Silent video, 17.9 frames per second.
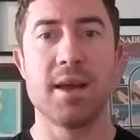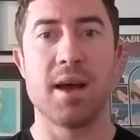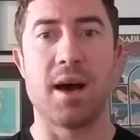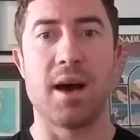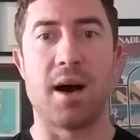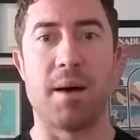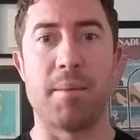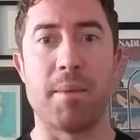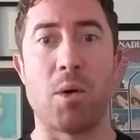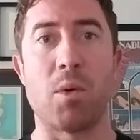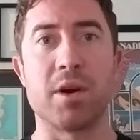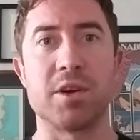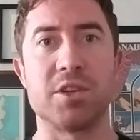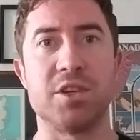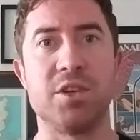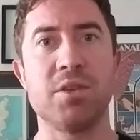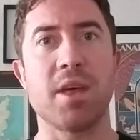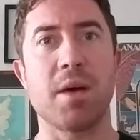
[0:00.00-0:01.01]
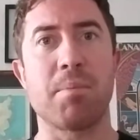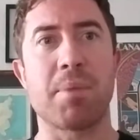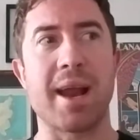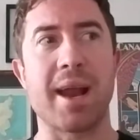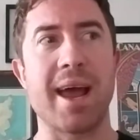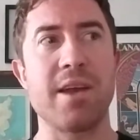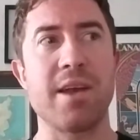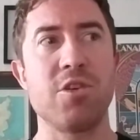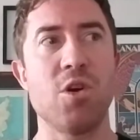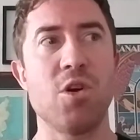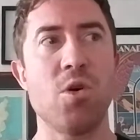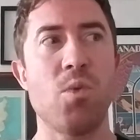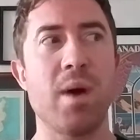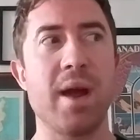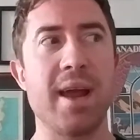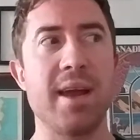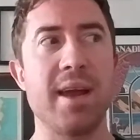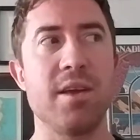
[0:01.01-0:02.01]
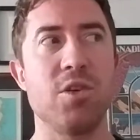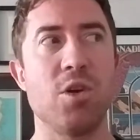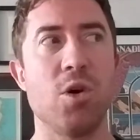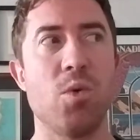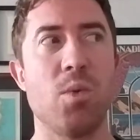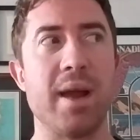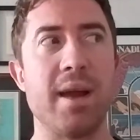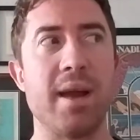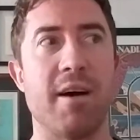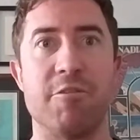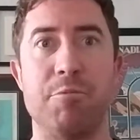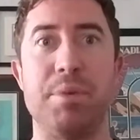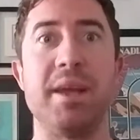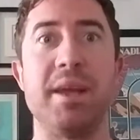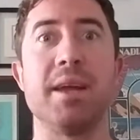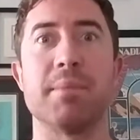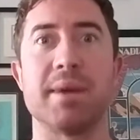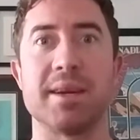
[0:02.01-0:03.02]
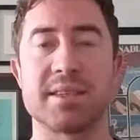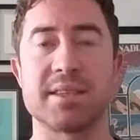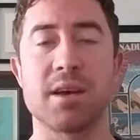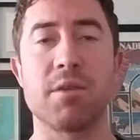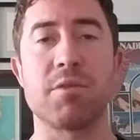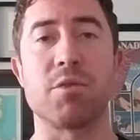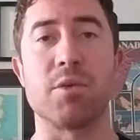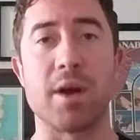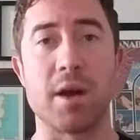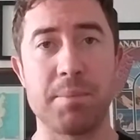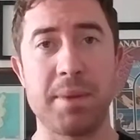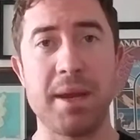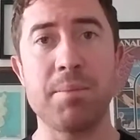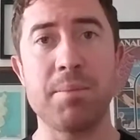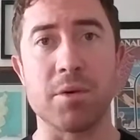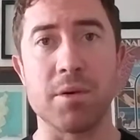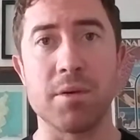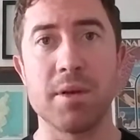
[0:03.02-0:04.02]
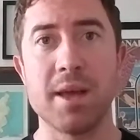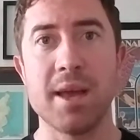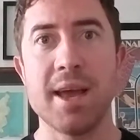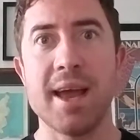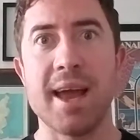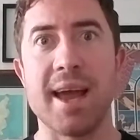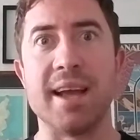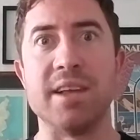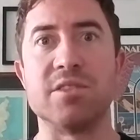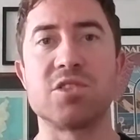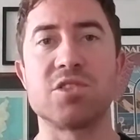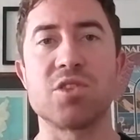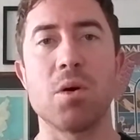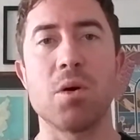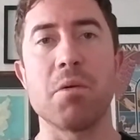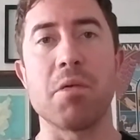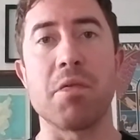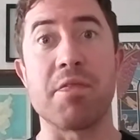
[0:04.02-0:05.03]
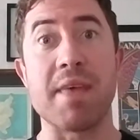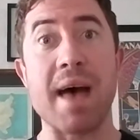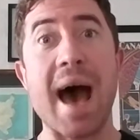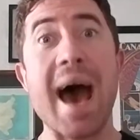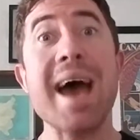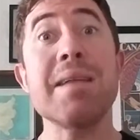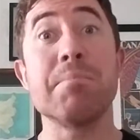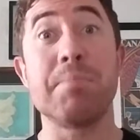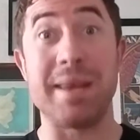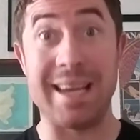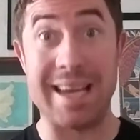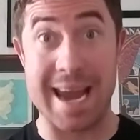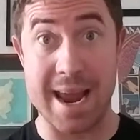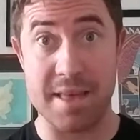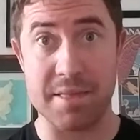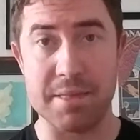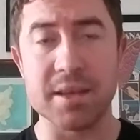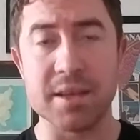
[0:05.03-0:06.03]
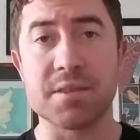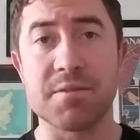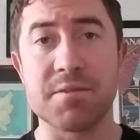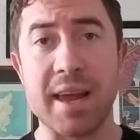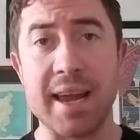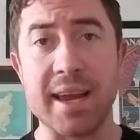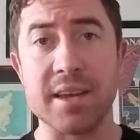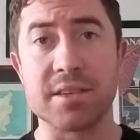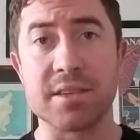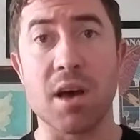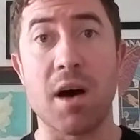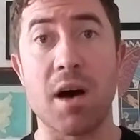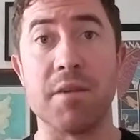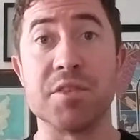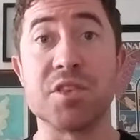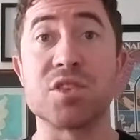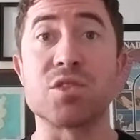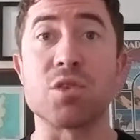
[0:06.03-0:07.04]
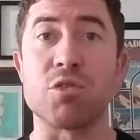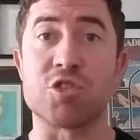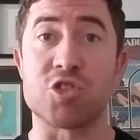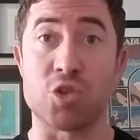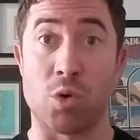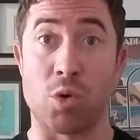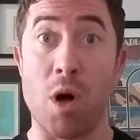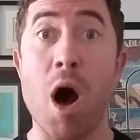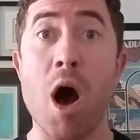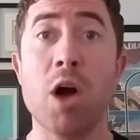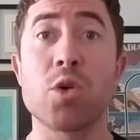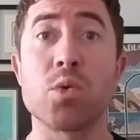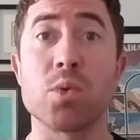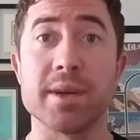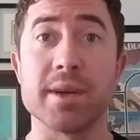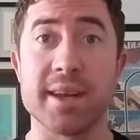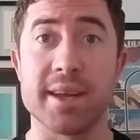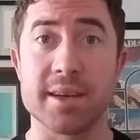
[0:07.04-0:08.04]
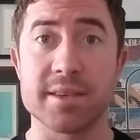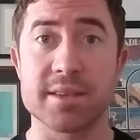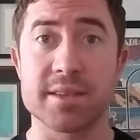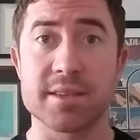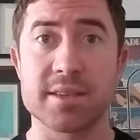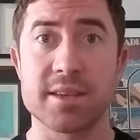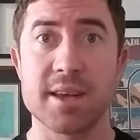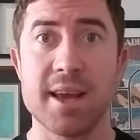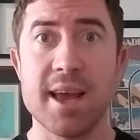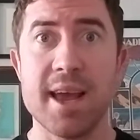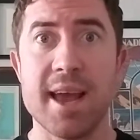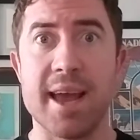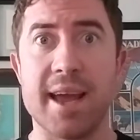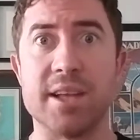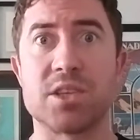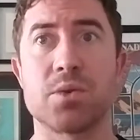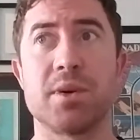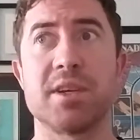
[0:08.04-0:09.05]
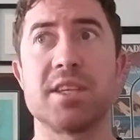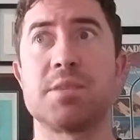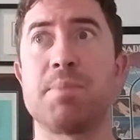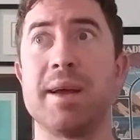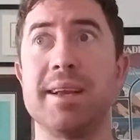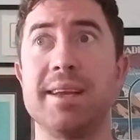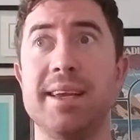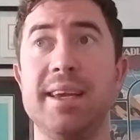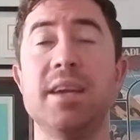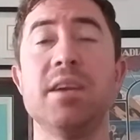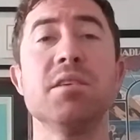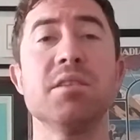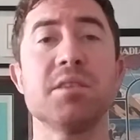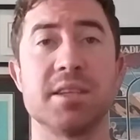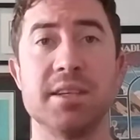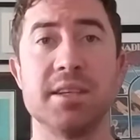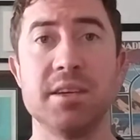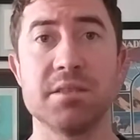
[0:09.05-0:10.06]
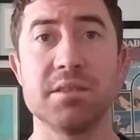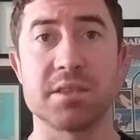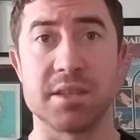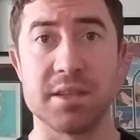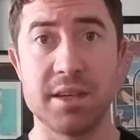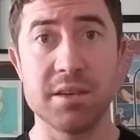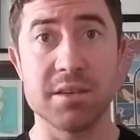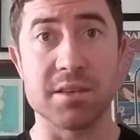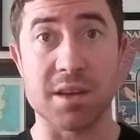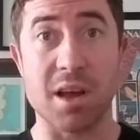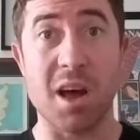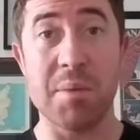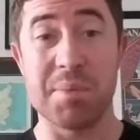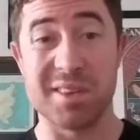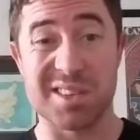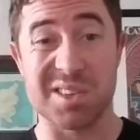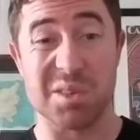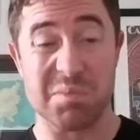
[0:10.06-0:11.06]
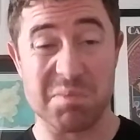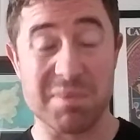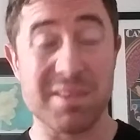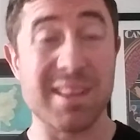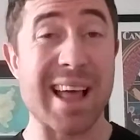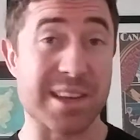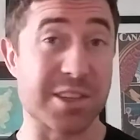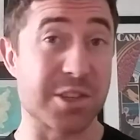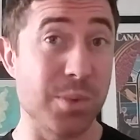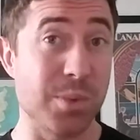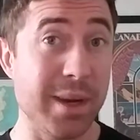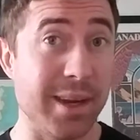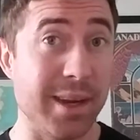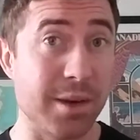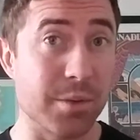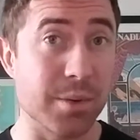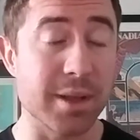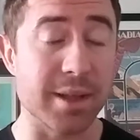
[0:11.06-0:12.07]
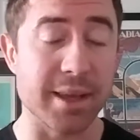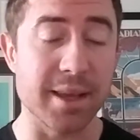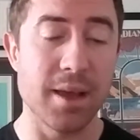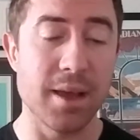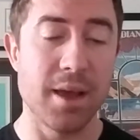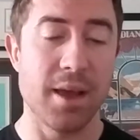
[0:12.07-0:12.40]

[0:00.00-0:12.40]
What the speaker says: I wanted to do that, but I had no way of being myself around people. And so that began this phase of social awkwardness. And so I spent years and years and years up until last week, really,